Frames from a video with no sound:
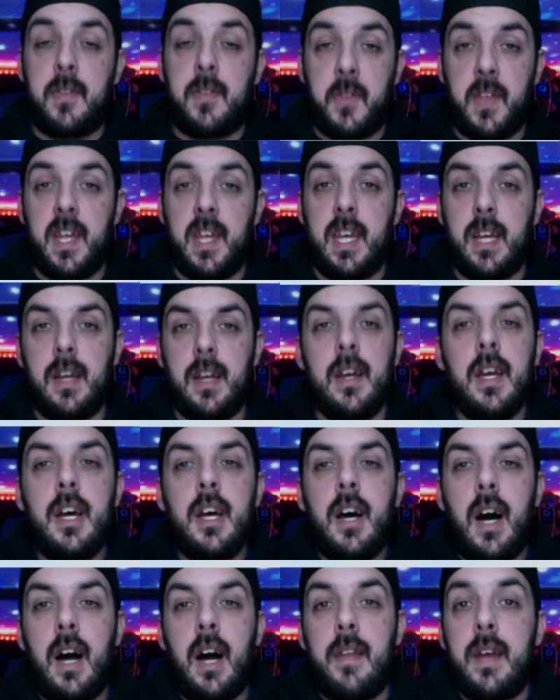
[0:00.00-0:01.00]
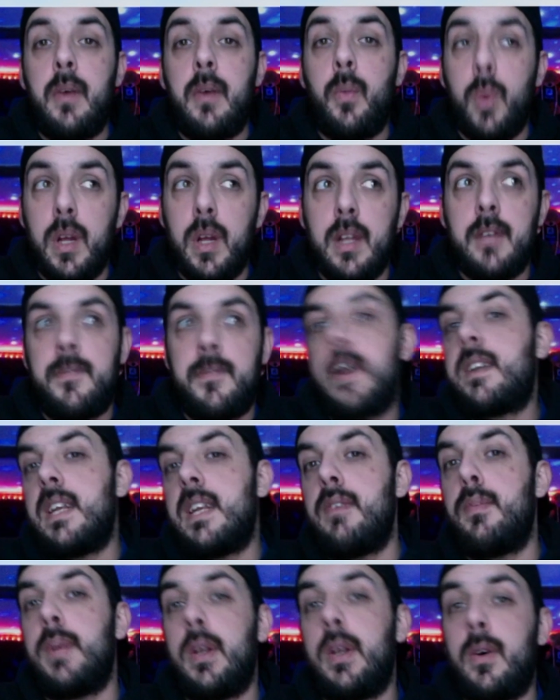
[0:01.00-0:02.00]
thing that will affect
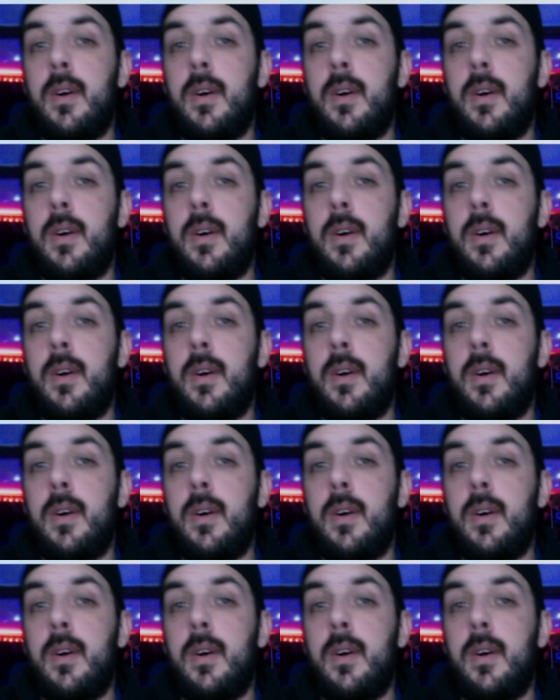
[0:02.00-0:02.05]
everybody.